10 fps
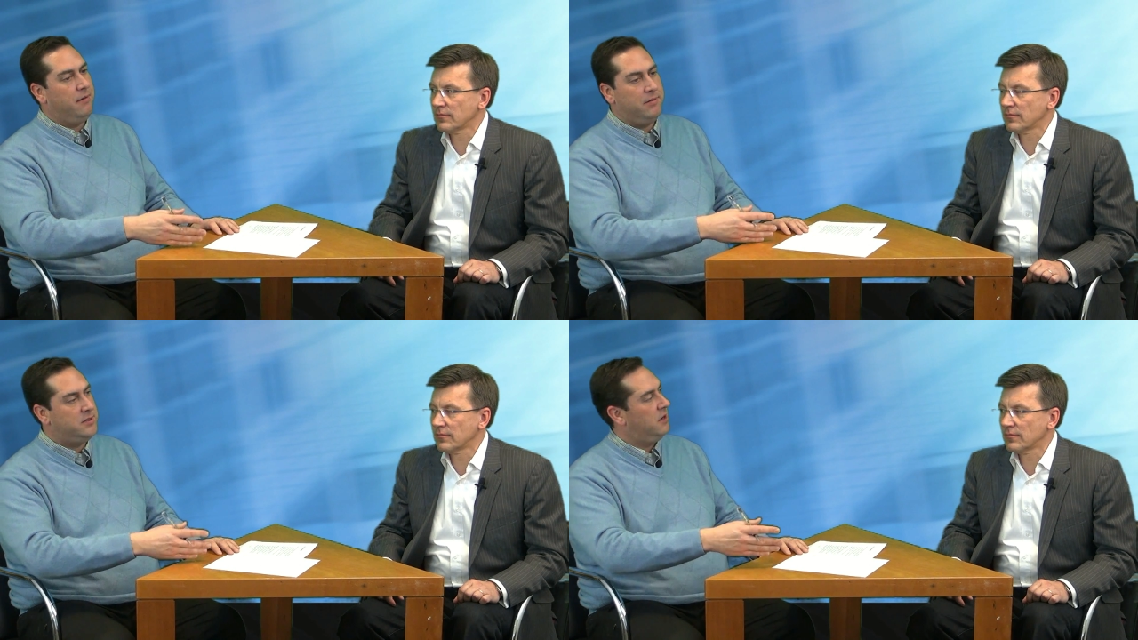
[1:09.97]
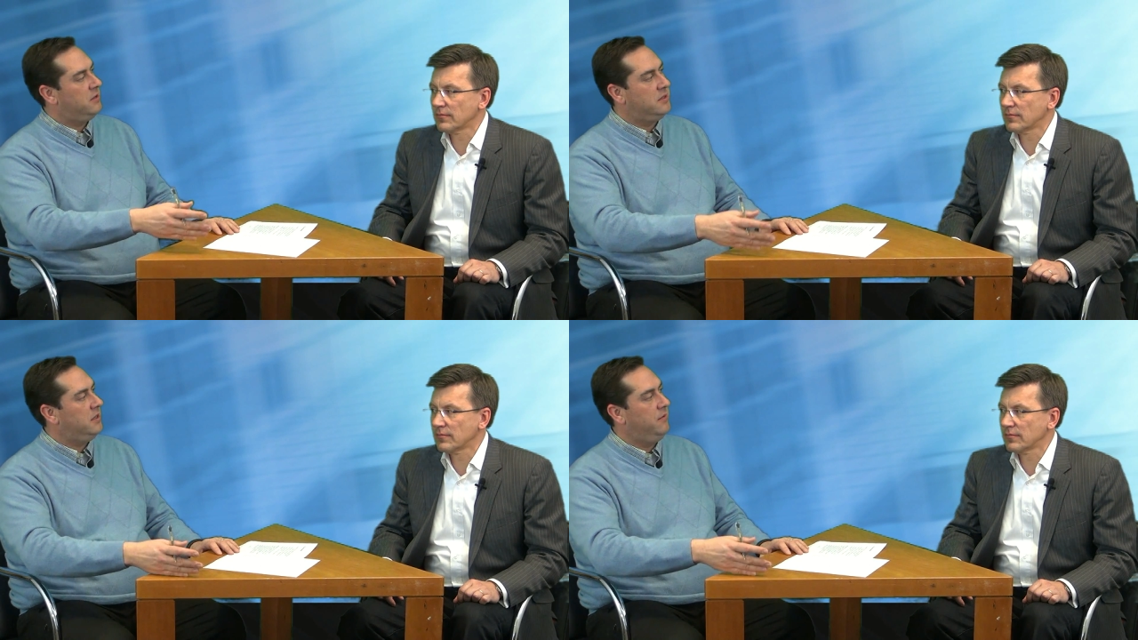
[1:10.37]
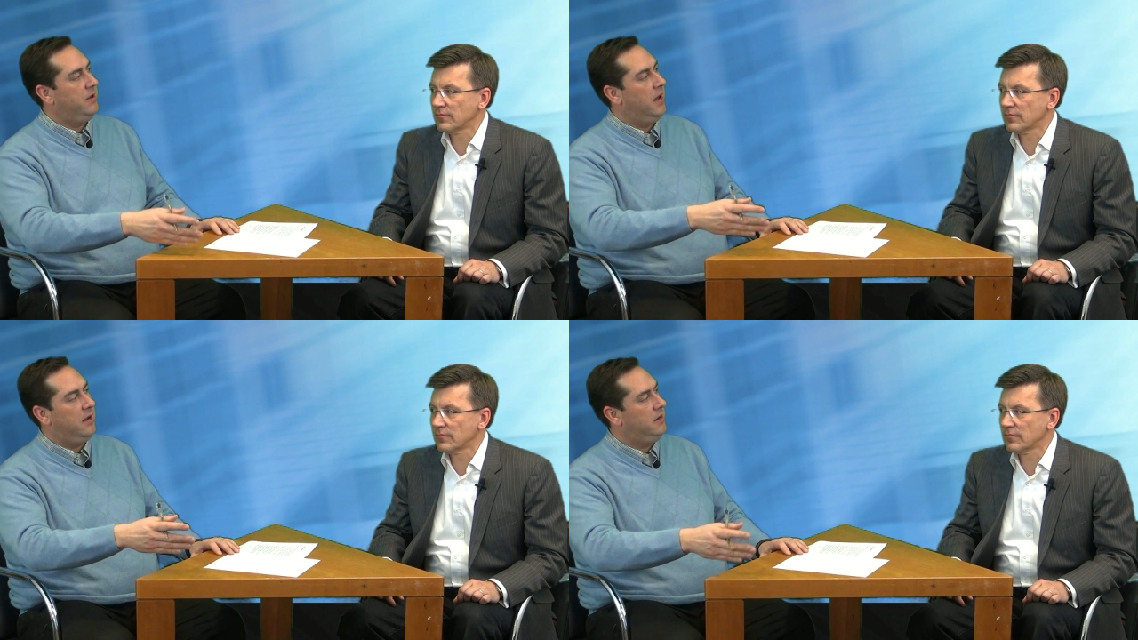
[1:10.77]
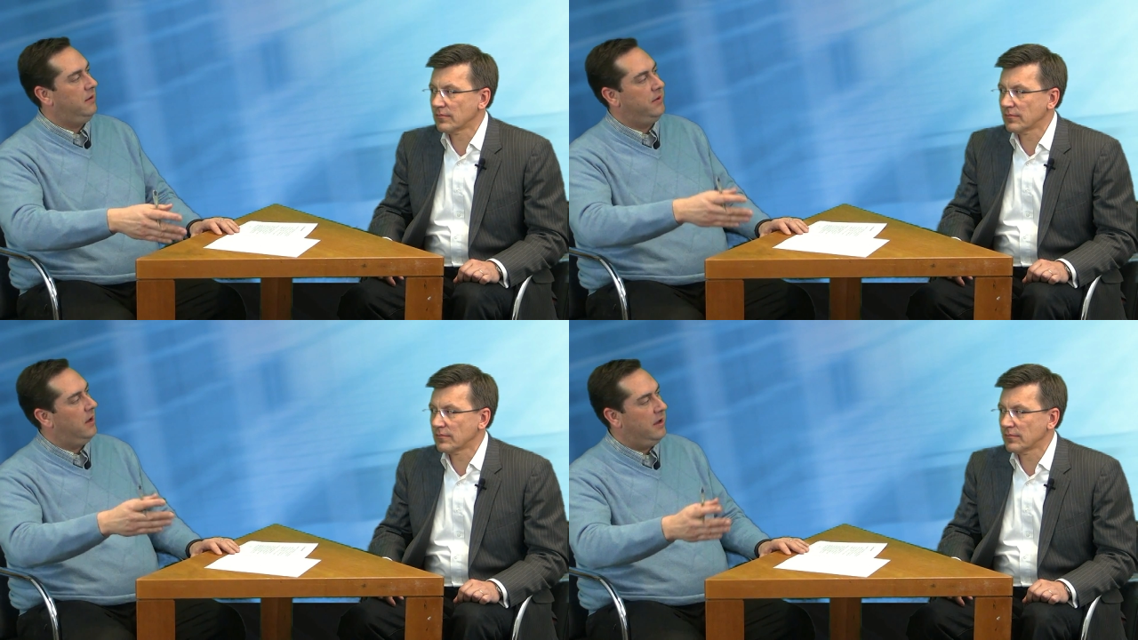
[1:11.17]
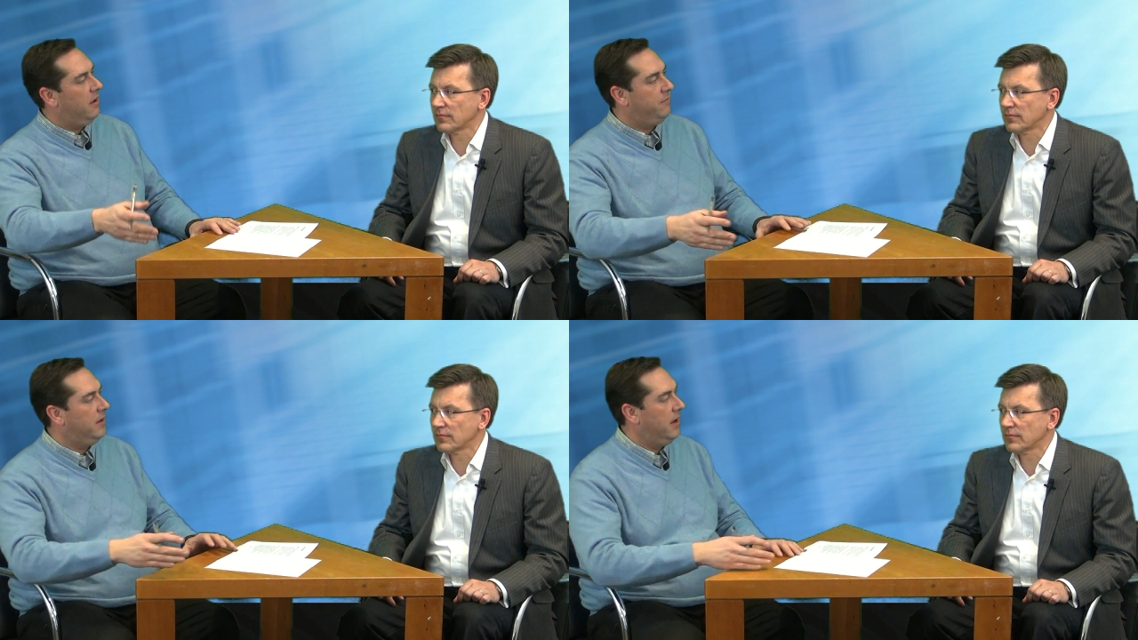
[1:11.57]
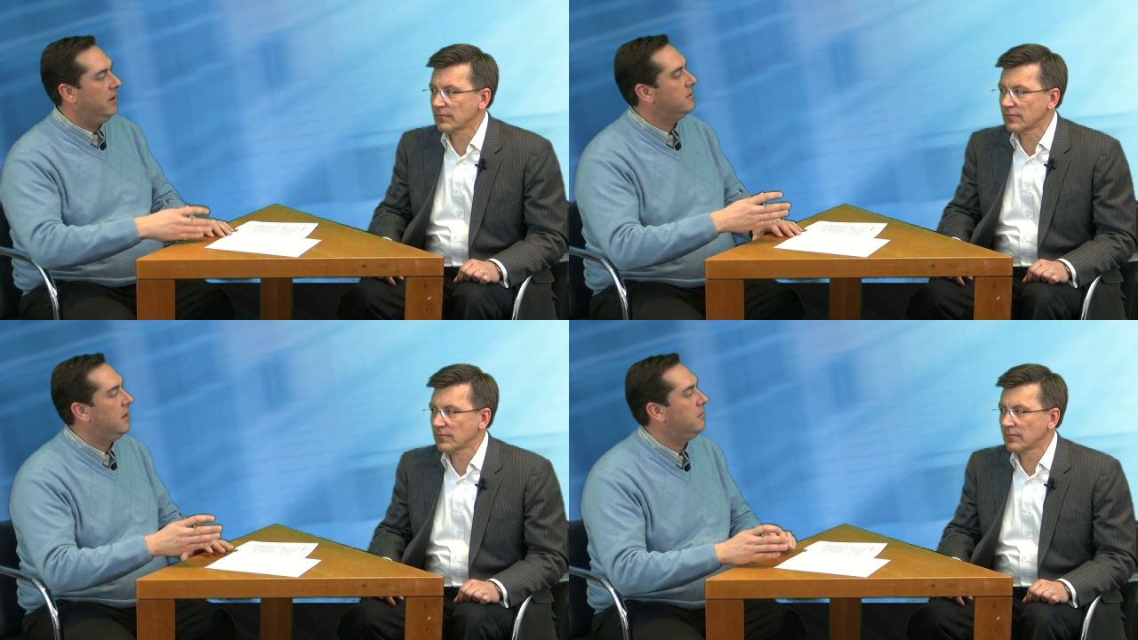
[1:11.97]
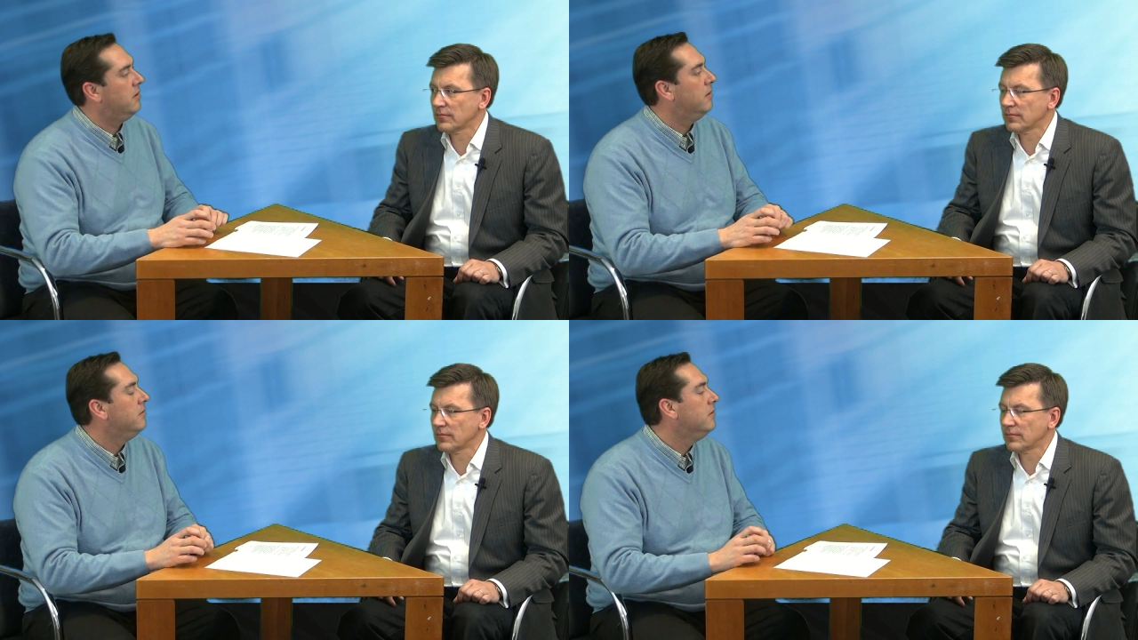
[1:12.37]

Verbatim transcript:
Speaker 1: uh, such as C V A, D V A, F V A, et cetera?